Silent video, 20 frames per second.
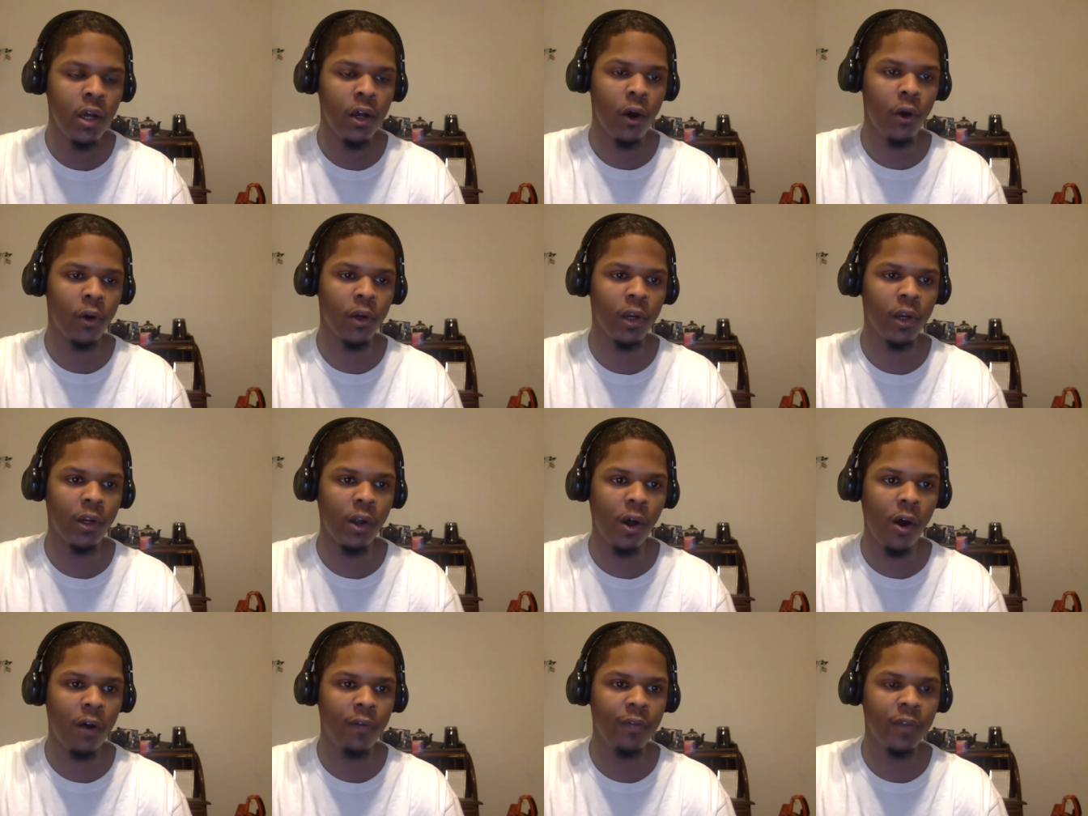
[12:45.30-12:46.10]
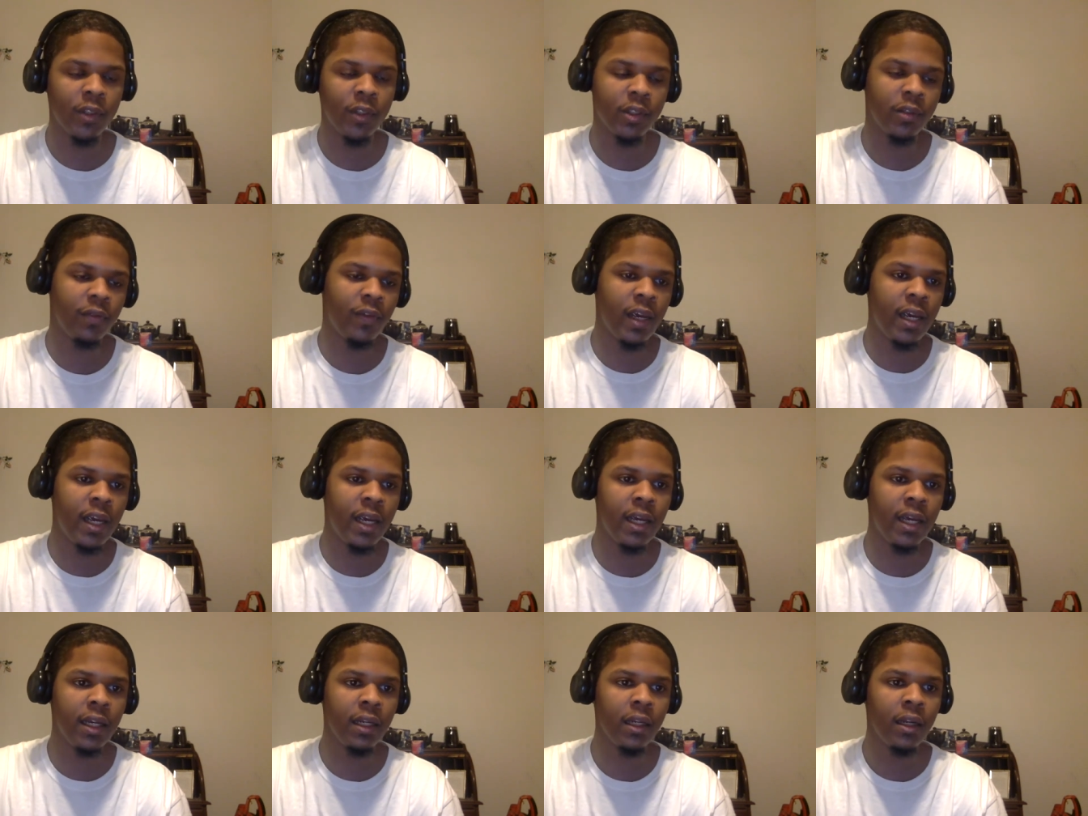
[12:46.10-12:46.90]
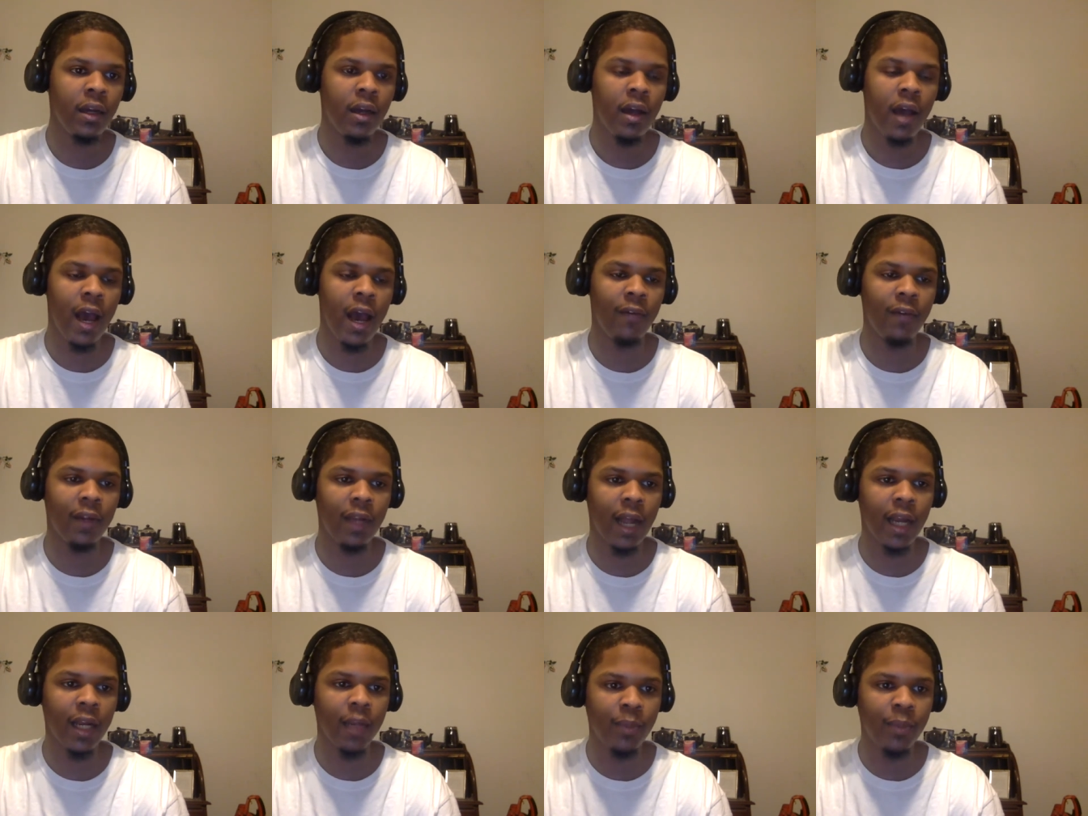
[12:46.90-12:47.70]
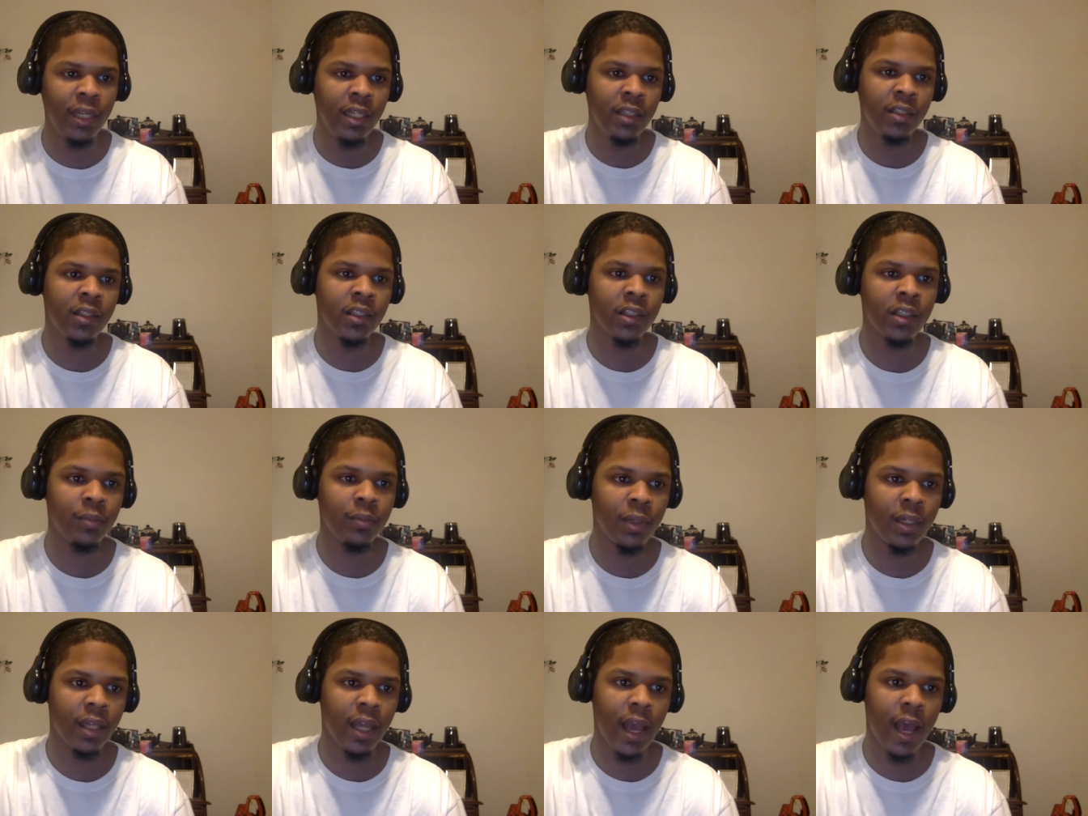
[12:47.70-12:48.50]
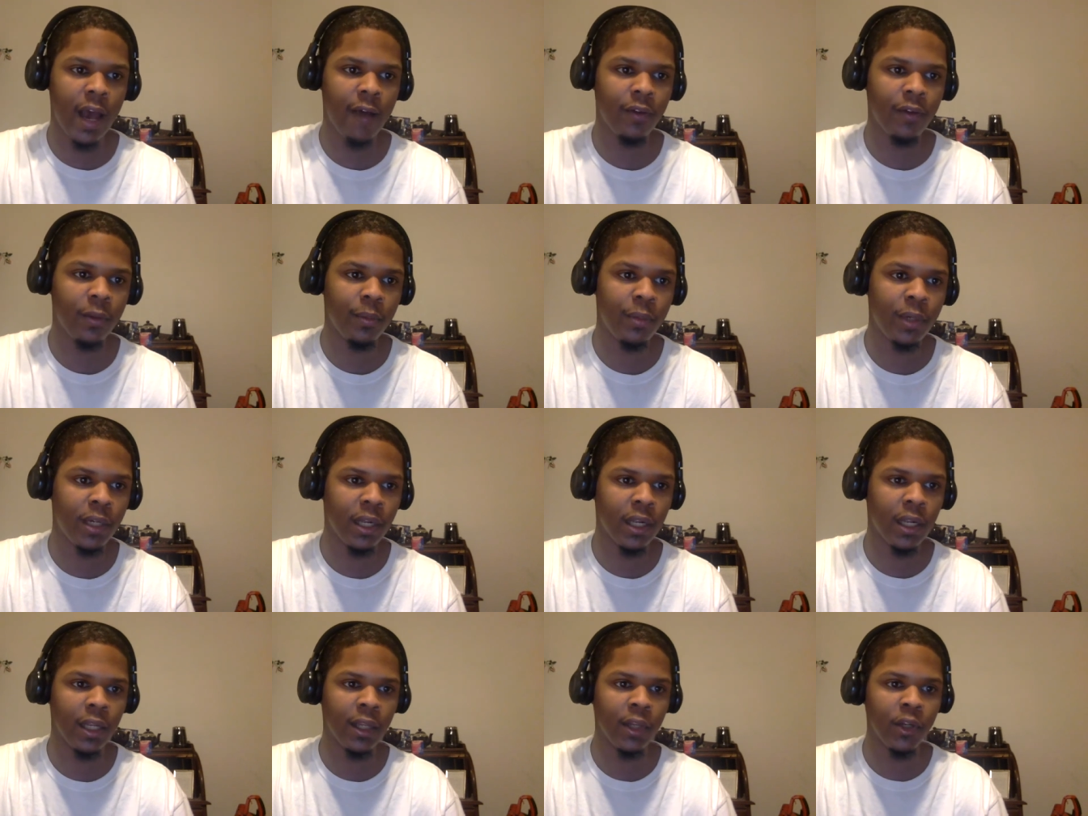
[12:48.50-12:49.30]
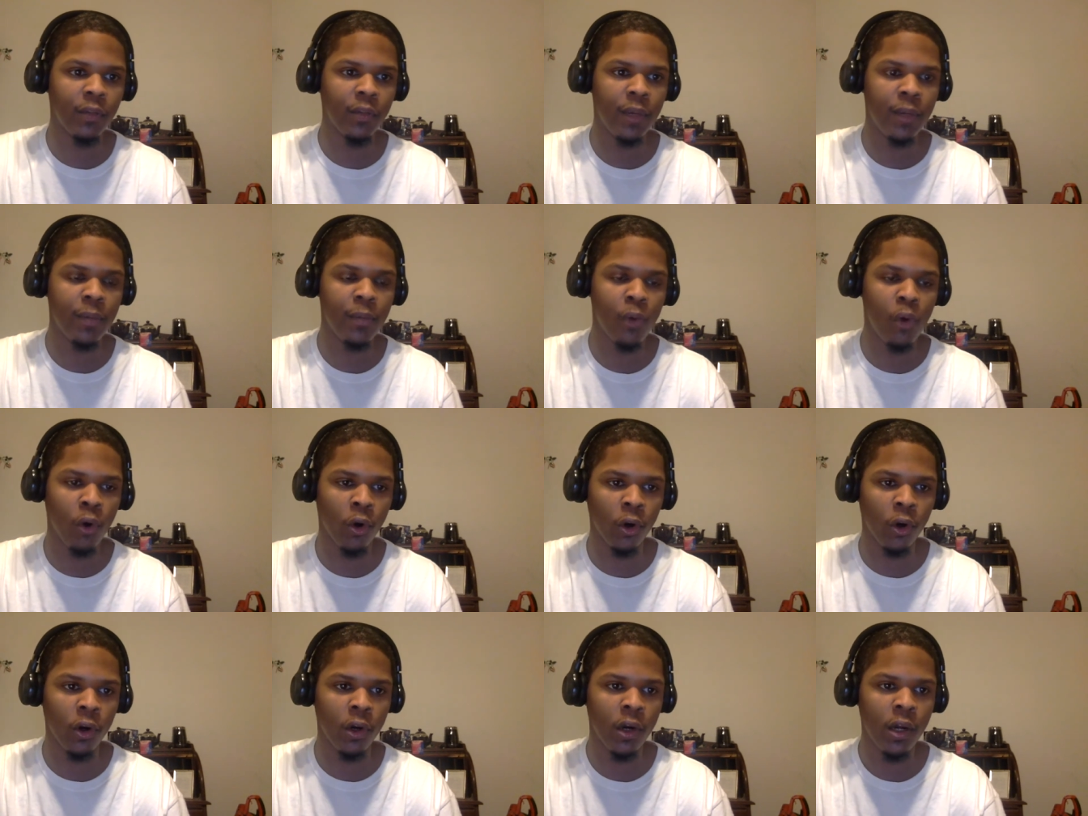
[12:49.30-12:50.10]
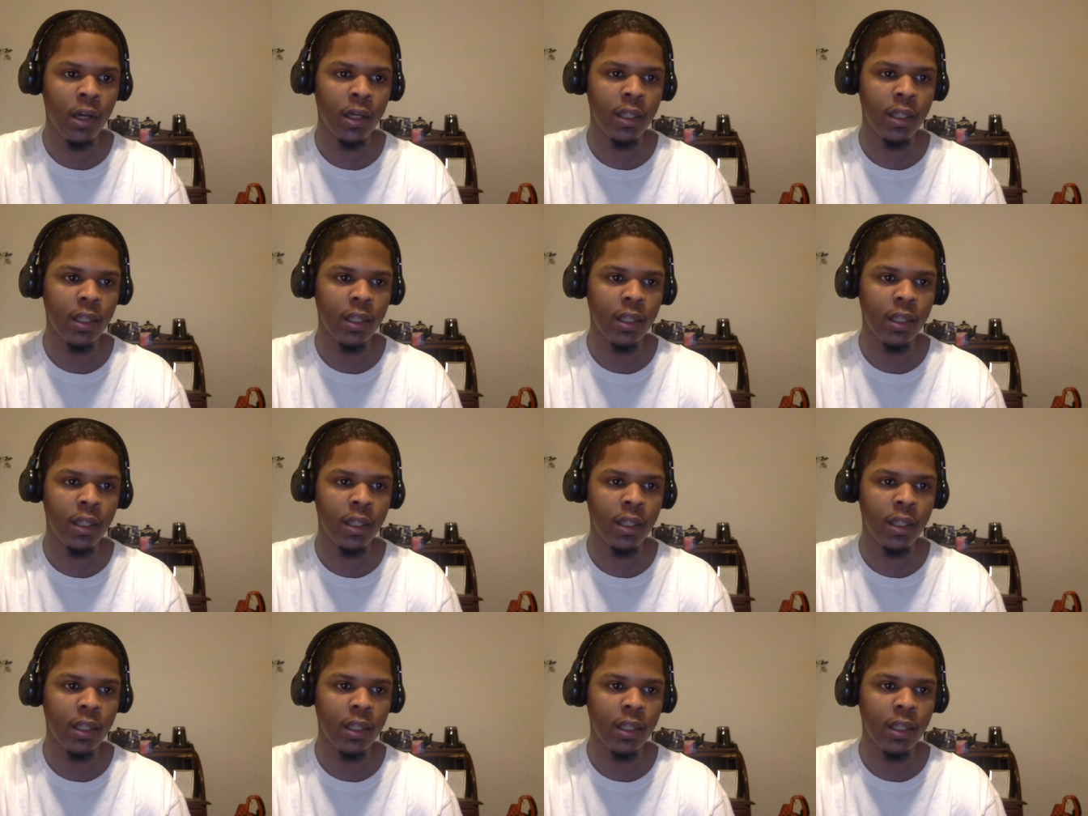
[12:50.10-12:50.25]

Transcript: on the offensive end. Have a lot of pieces, but they have to put a little bit more